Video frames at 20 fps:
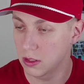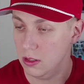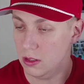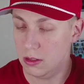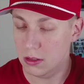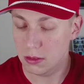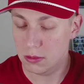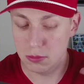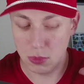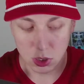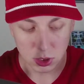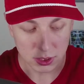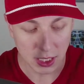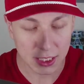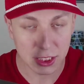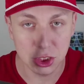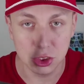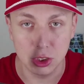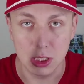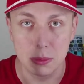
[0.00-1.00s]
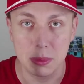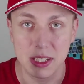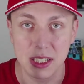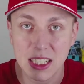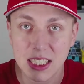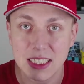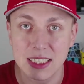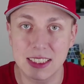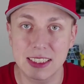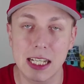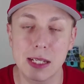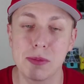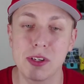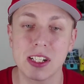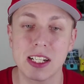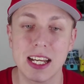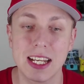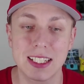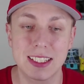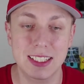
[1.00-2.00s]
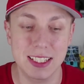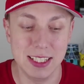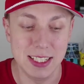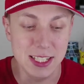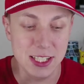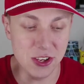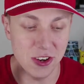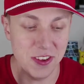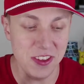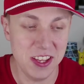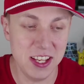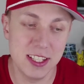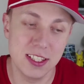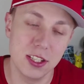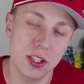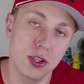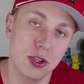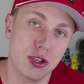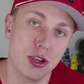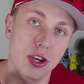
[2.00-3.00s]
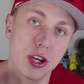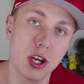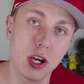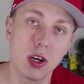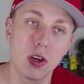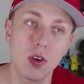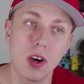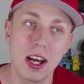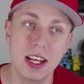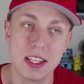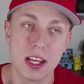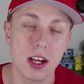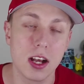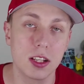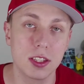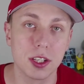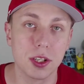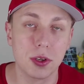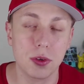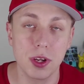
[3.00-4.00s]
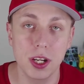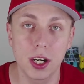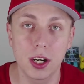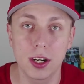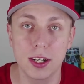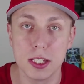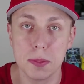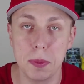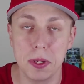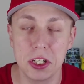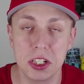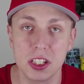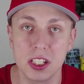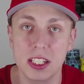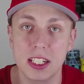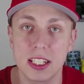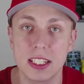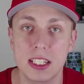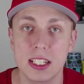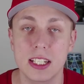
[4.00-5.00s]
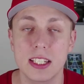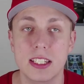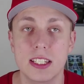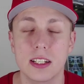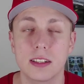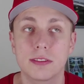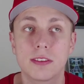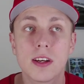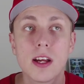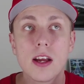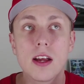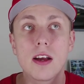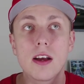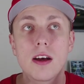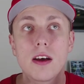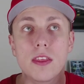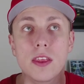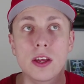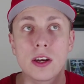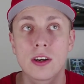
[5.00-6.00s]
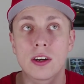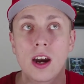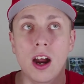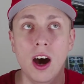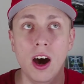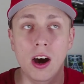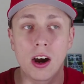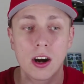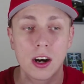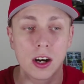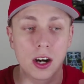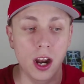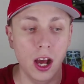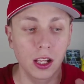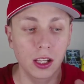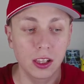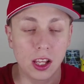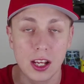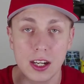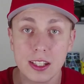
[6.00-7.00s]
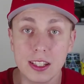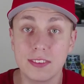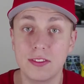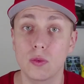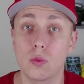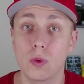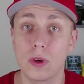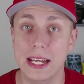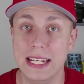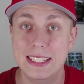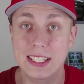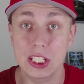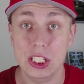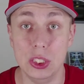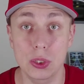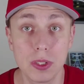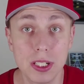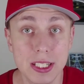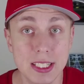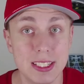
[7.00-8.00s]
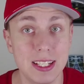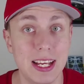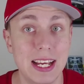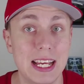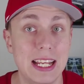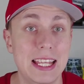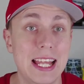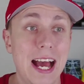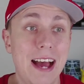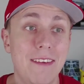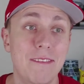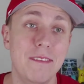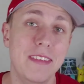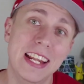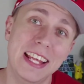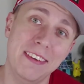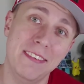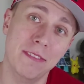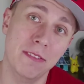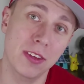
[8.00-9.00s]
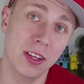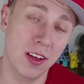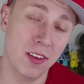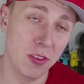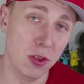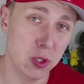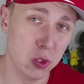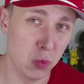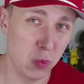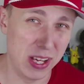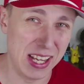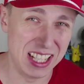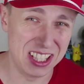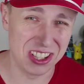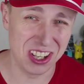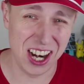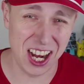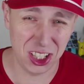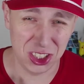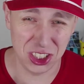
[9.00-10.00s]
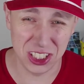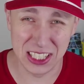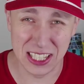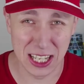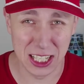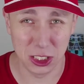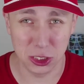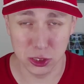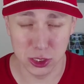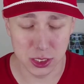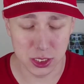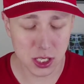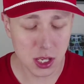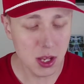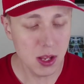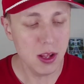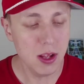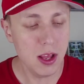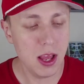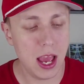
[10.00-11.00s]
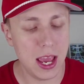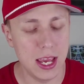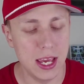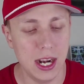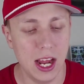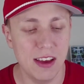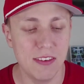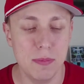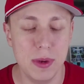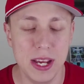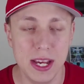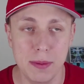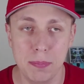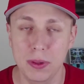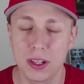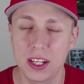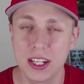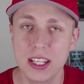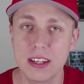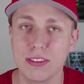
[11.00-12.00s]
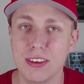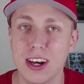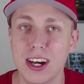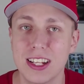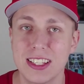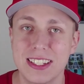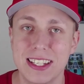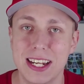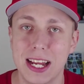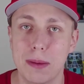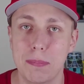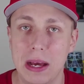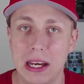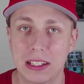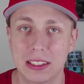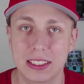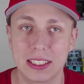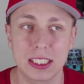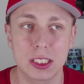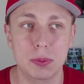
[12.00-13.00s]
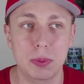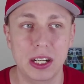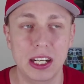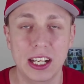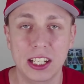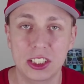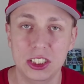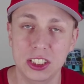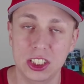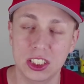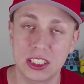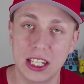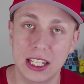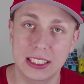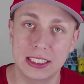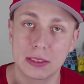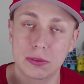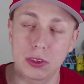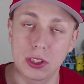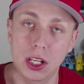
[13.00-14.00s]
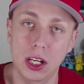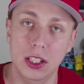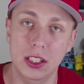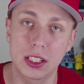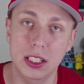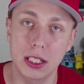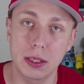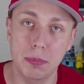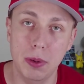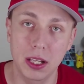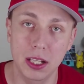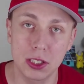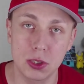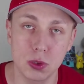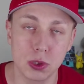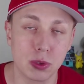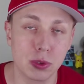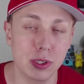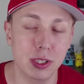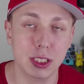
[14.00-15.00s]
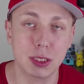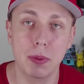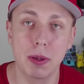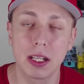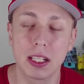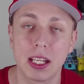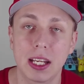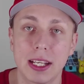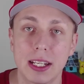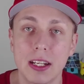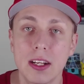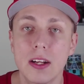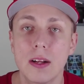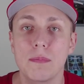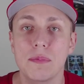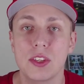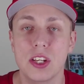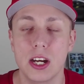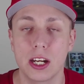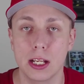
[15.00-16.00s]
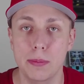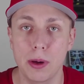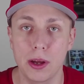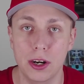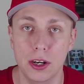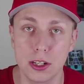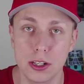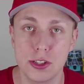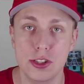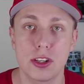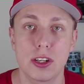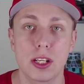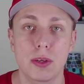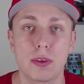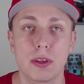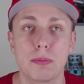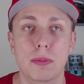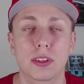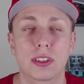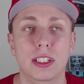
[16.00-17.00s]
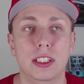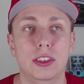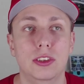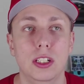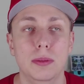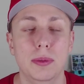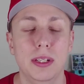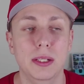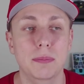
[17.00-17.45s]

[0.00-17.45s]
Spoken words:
Multi-streaming and simulcasting. These are things that you should know as a content creator, especially in the sense of there are a lot of different ways to do it, and not many of those ways are actually that good. And I've made plenty of content about this, but I actually just had someone on the PolyTools Creator Spotlight talking about her journey with multi-streaming.